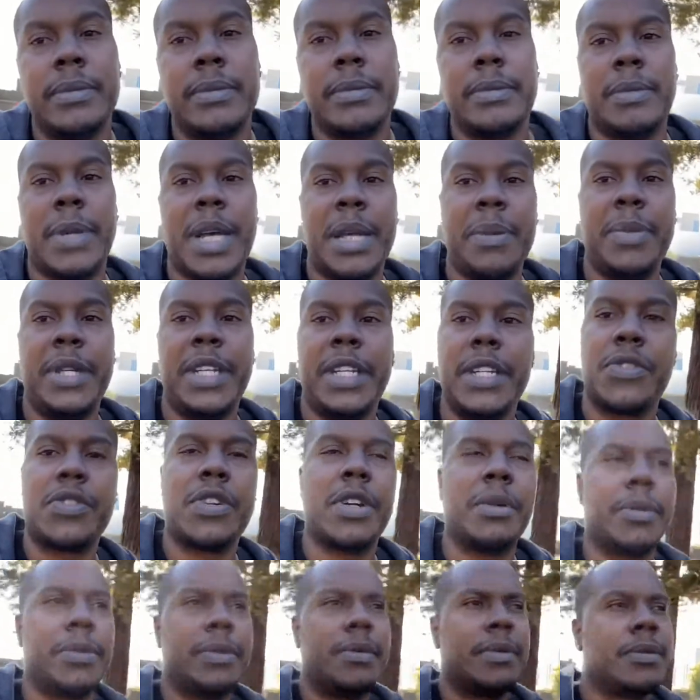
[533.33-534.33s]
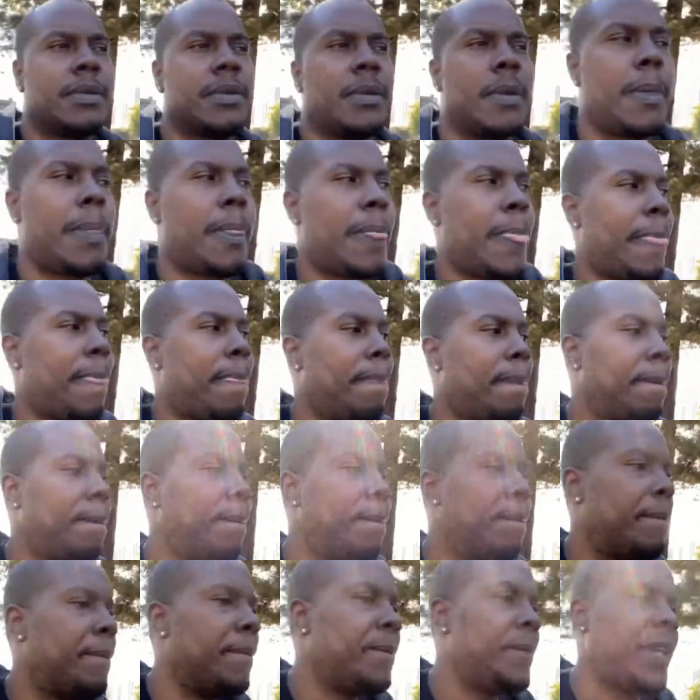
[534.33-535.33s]
might be in trouble.
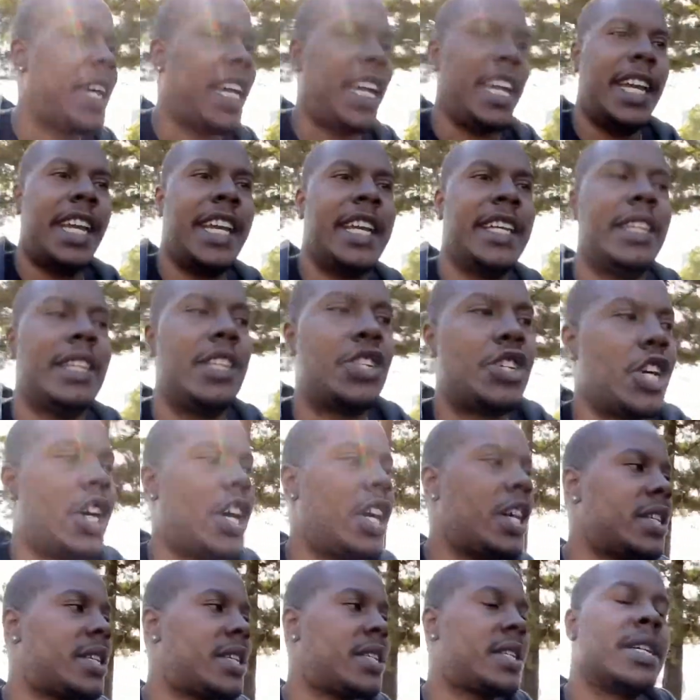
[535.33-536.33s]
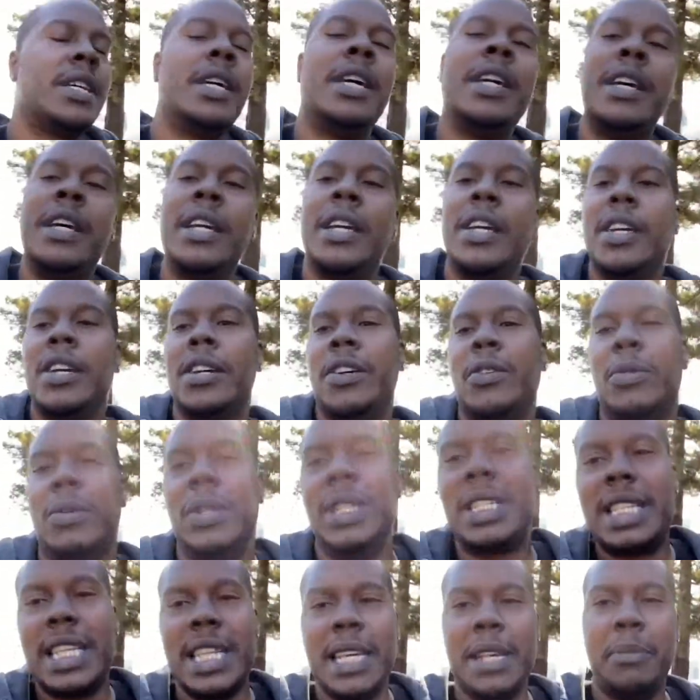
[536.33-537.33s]
And the charts, we're
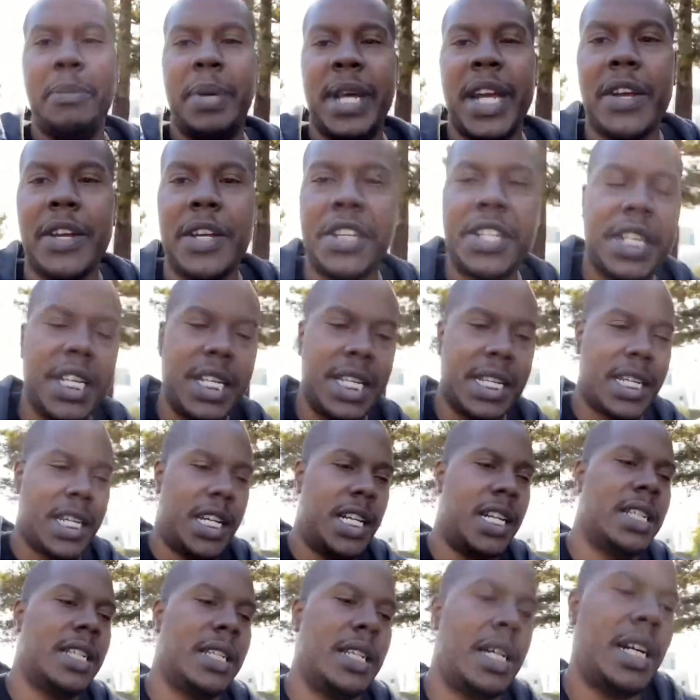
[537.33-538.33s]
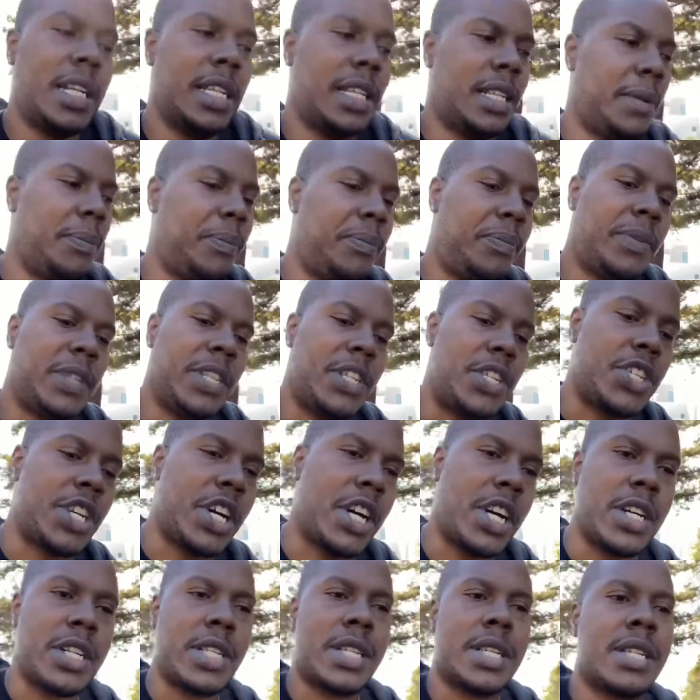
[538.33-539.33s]
seeing bearishness on, on the, the
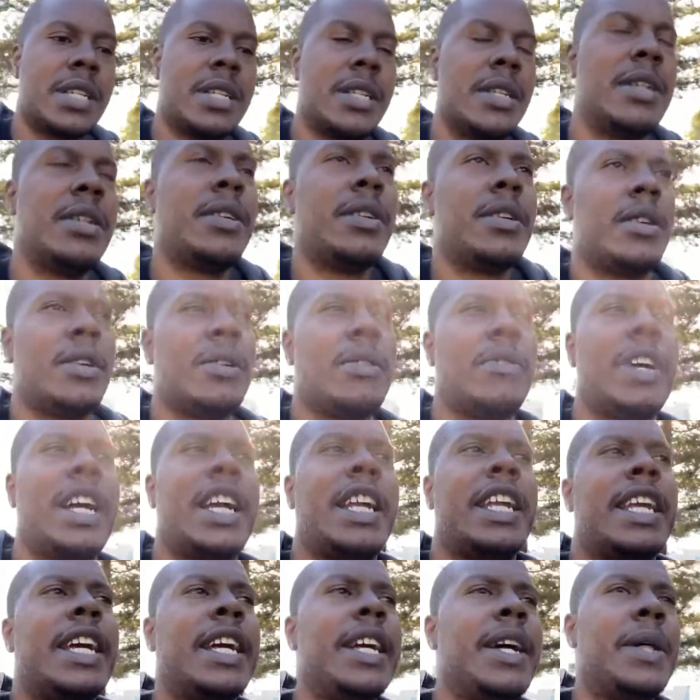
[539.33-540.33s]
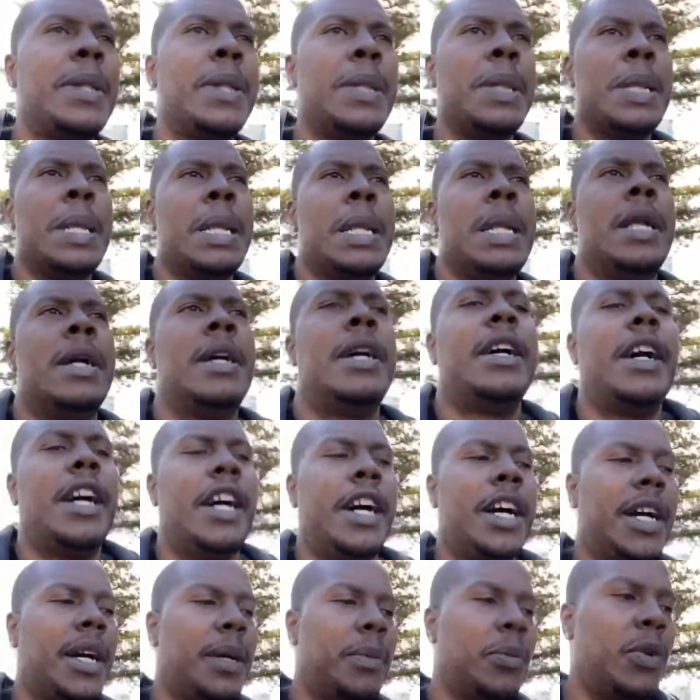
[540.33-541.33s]
charts right now.
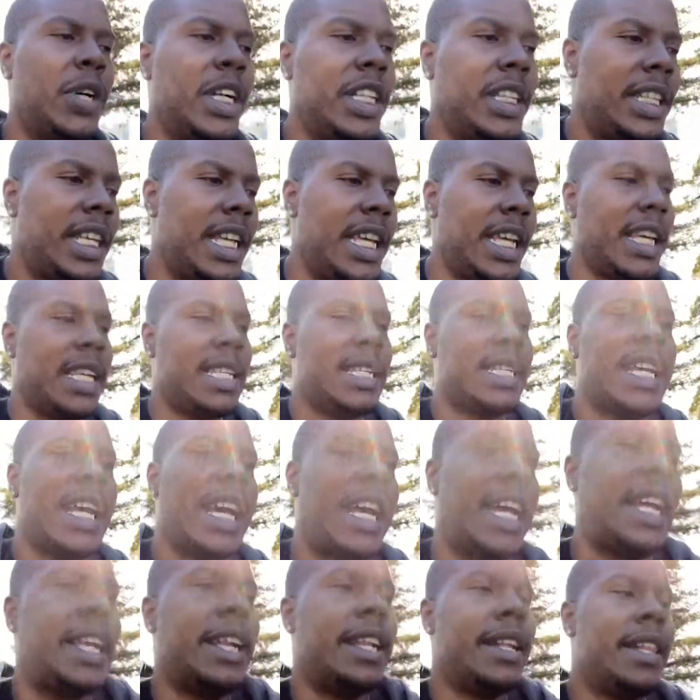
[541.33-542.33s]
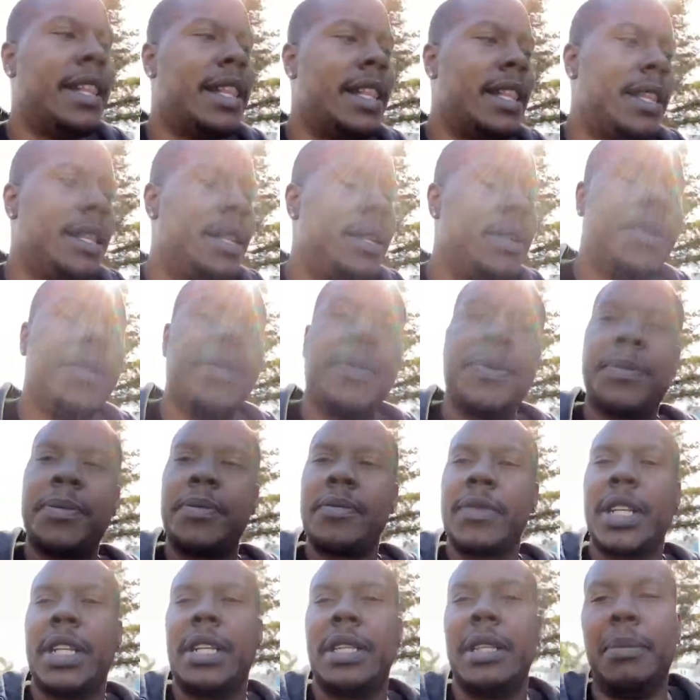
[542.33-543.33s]
Um, one thing is that
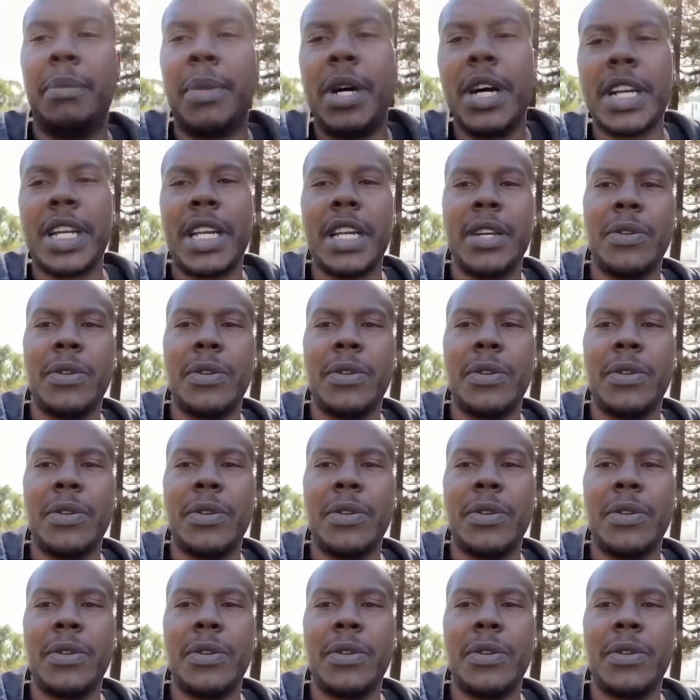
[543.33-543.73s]
the market